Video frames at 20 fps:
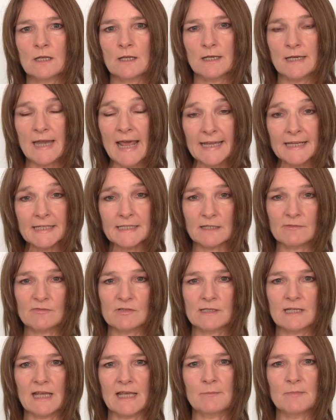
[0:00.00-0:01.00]
negative
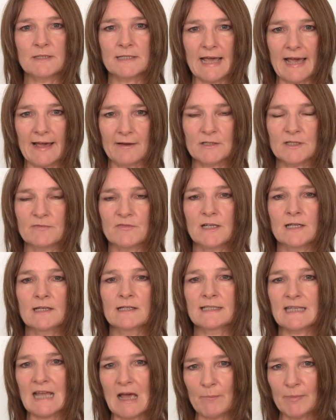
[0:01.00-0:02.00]
statement out of it
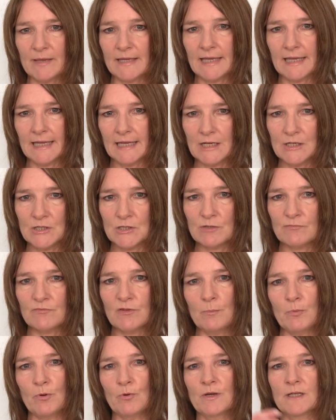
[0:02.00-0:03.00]
and tapping each of
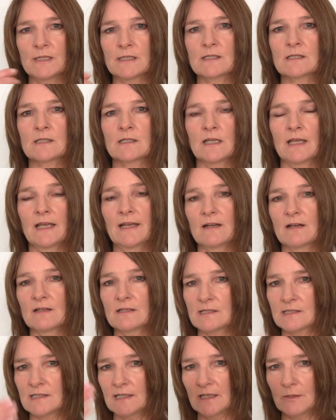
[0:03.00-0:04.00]
the points in our
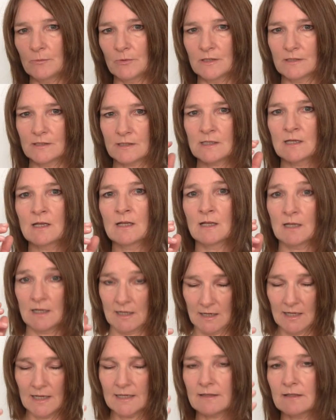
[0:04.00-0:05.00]
sequence,
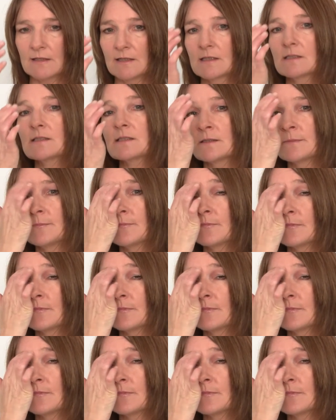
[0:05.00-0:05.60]
like this.